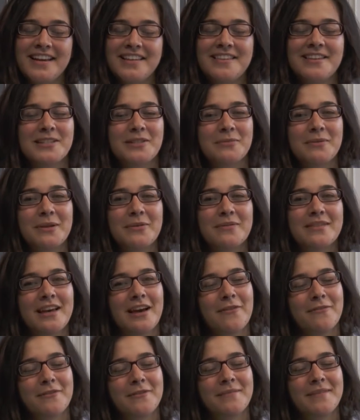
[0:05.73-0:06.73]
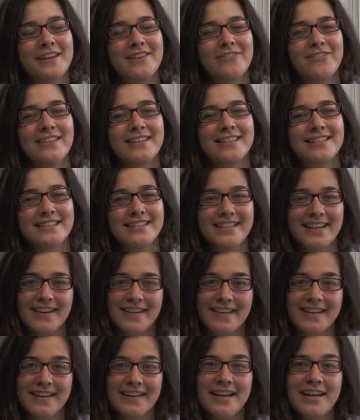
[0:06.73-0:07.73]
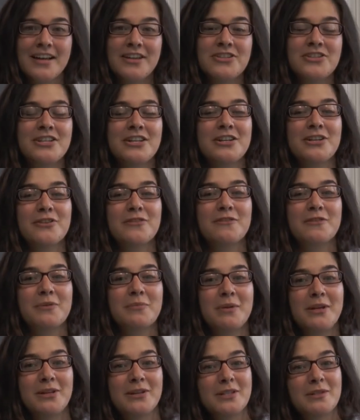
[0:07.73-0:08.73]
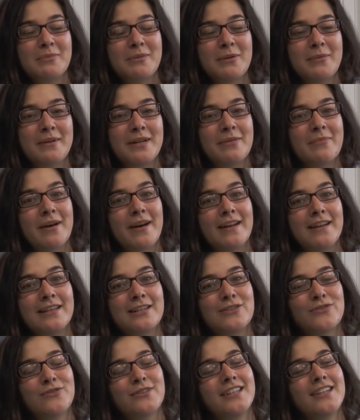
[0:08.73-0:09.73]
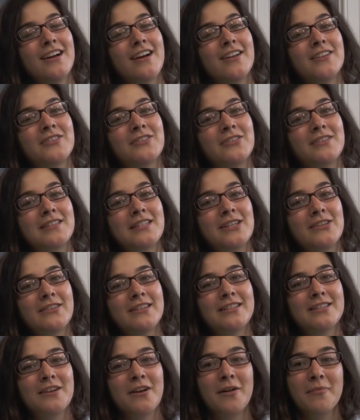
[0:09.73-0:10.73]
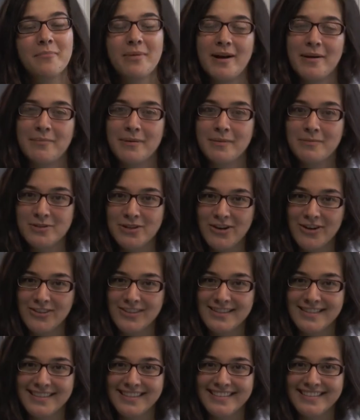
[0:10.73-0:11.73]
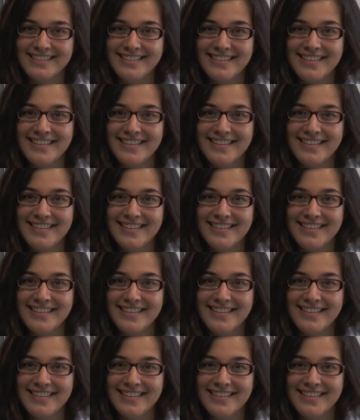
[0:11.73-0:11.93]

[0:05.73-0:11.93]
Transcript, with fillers: This week, with help from my friend Sarah, she interviewed Peter Spearman about his free concert series called Pop Up Charleston.